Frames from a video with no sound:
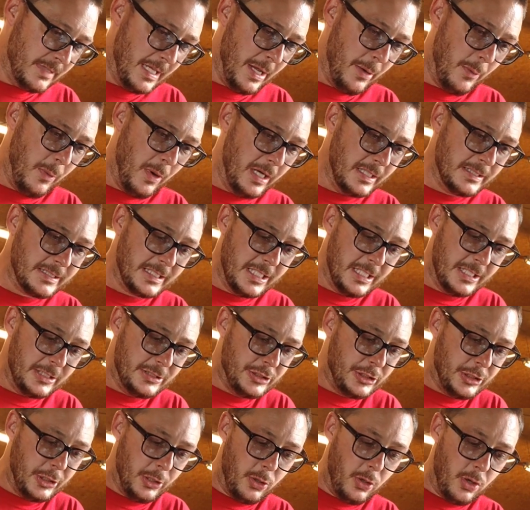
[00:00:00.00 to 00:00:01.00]
It wasn't a
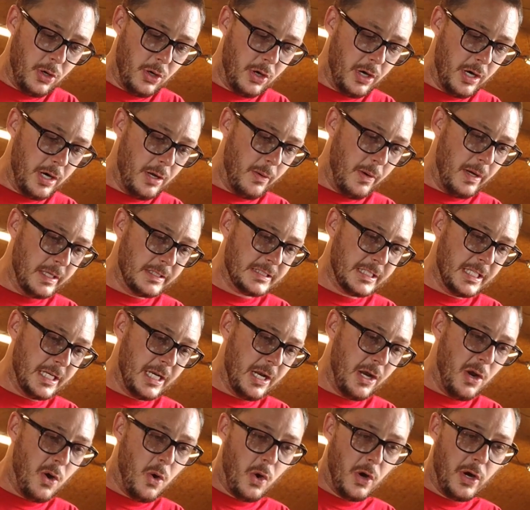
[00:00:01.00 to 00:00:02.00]
chore. It wasn't
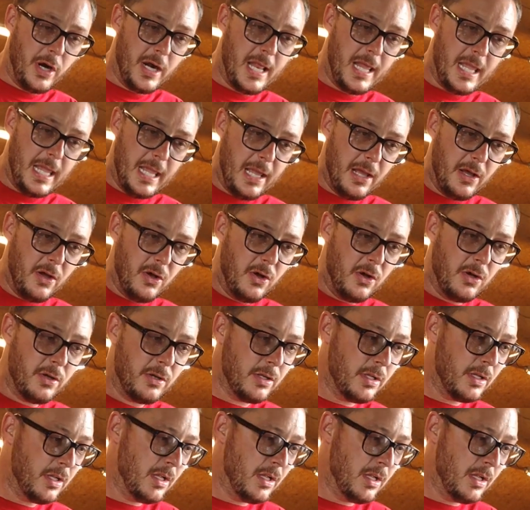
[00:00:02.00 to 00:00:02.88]
an ordeal.